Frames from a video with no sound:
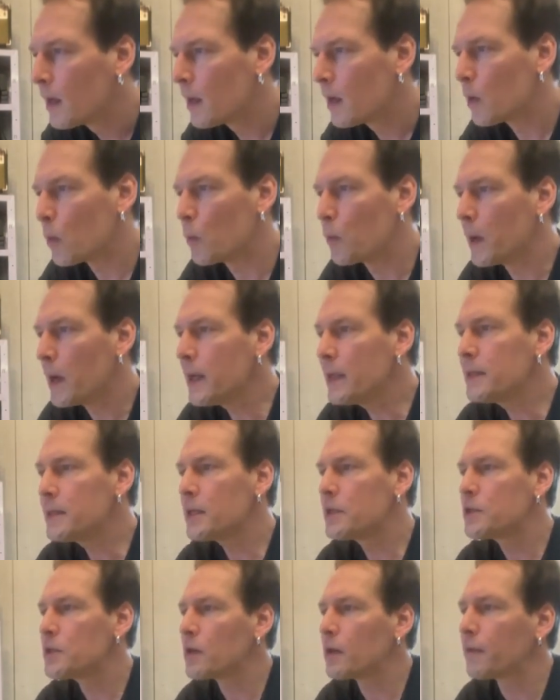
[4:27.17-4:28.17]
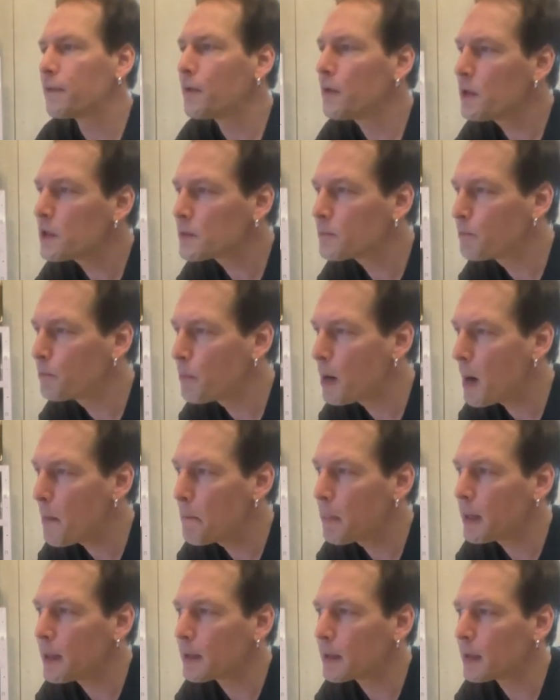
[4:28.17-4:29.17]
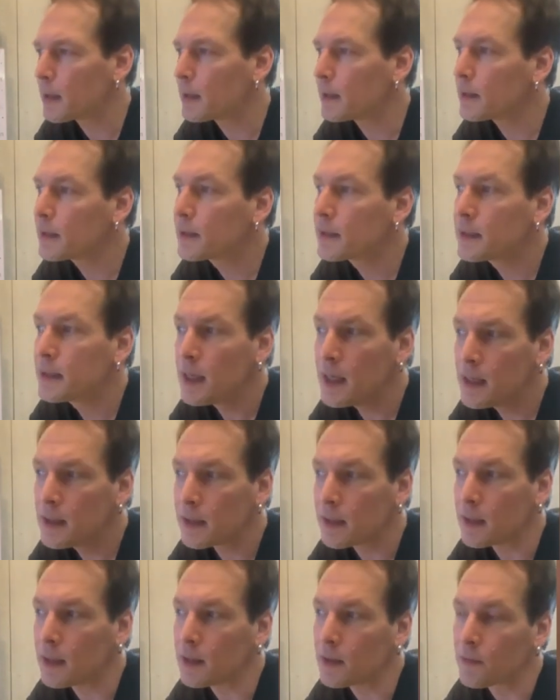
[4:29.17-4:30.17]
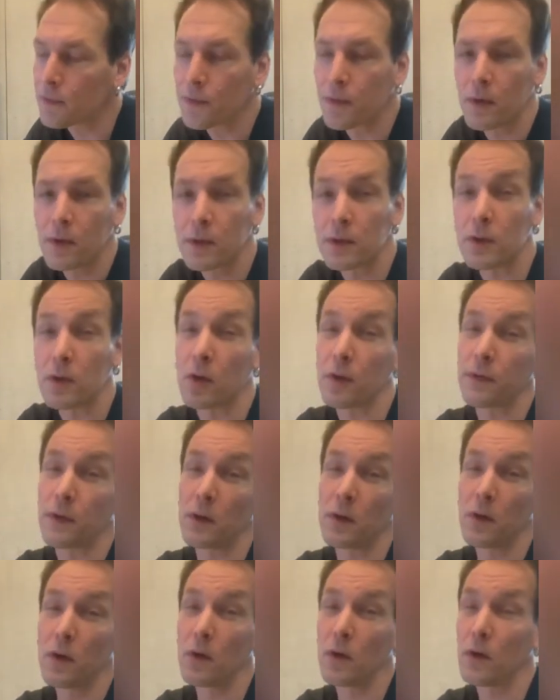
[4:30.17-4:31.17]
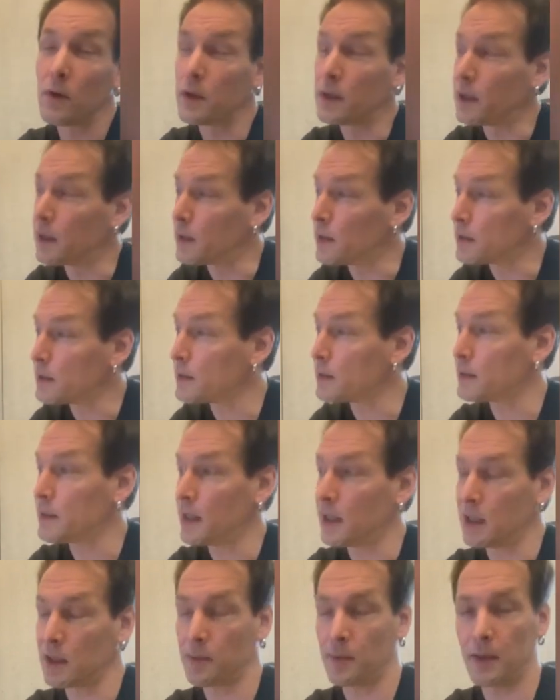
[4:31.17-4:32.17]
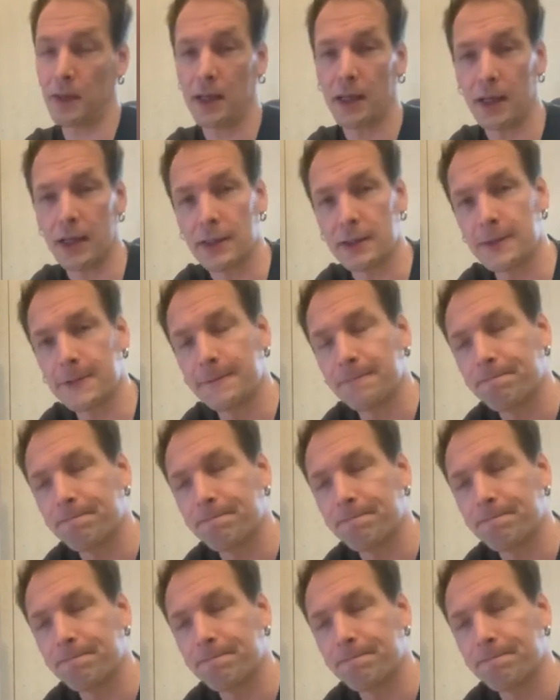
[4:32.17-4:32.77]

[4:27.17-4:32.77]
when did your first public gig in front of an audience take place?